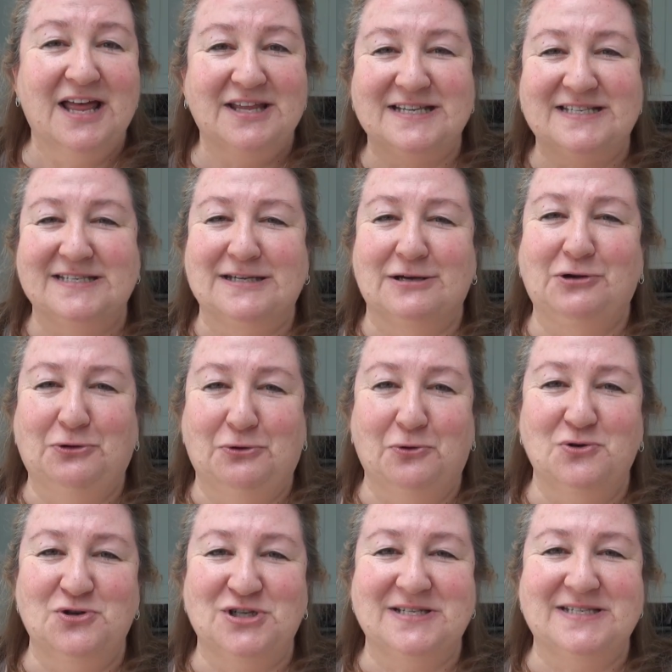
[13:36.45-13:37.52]
This is a
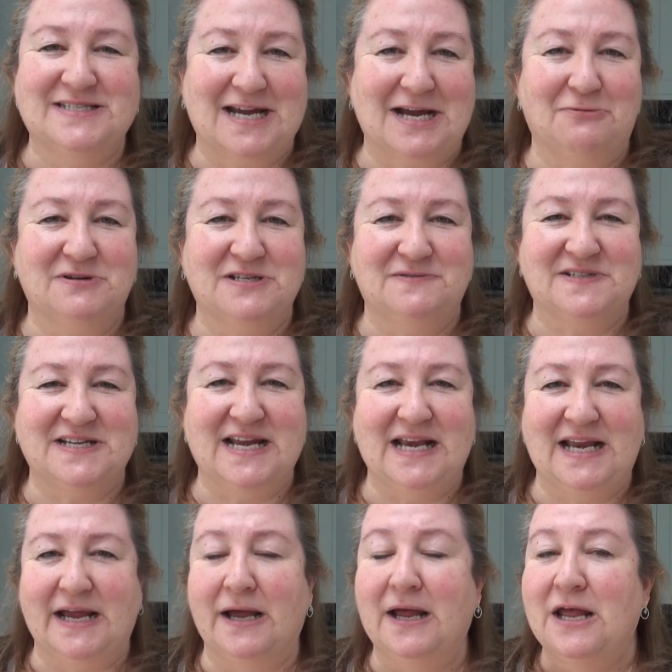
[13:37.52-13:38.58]
gorgeous decorative
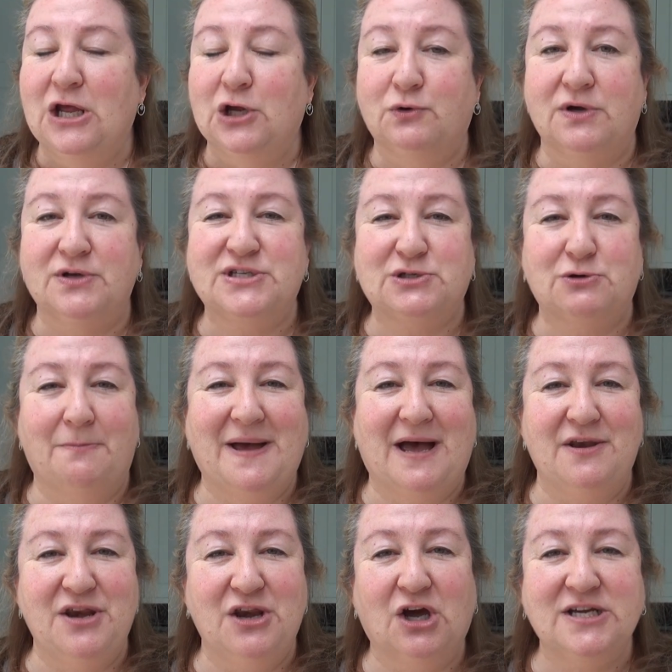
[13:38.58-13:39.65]
dahlia, grows to
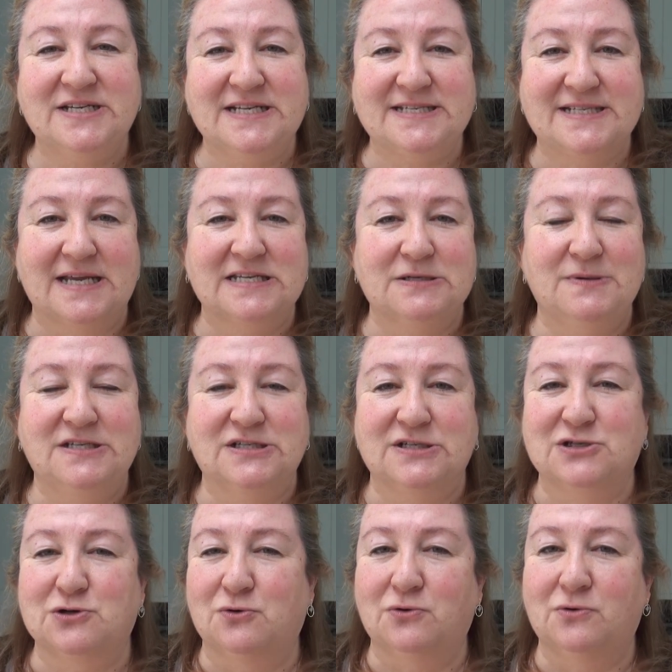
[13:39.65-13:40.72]
about ninety centimetres
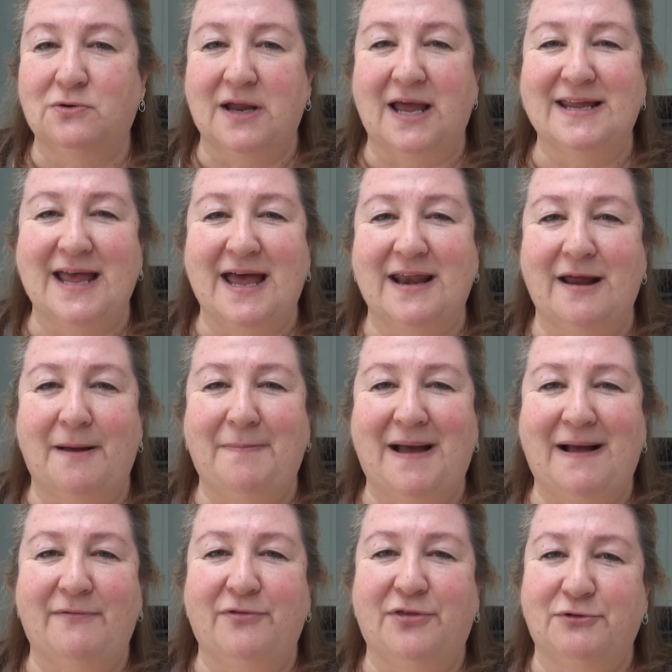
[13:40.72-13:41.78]
tall, again
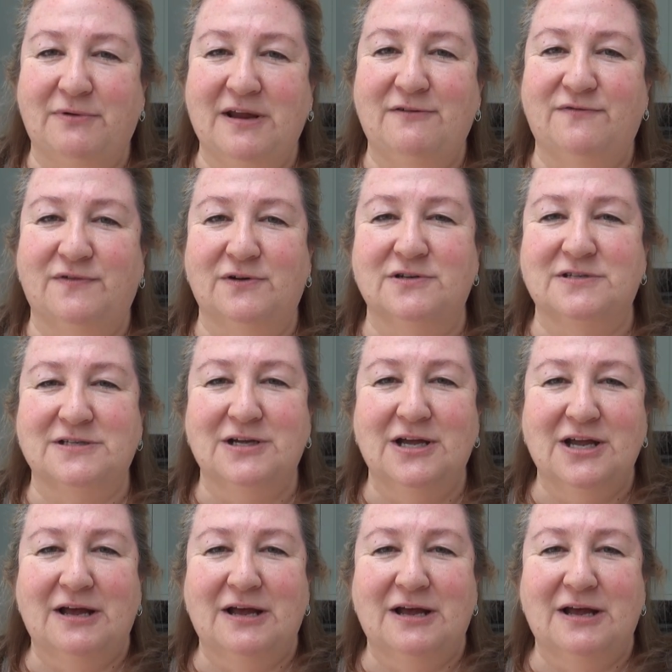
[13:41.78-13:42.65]
about three foot.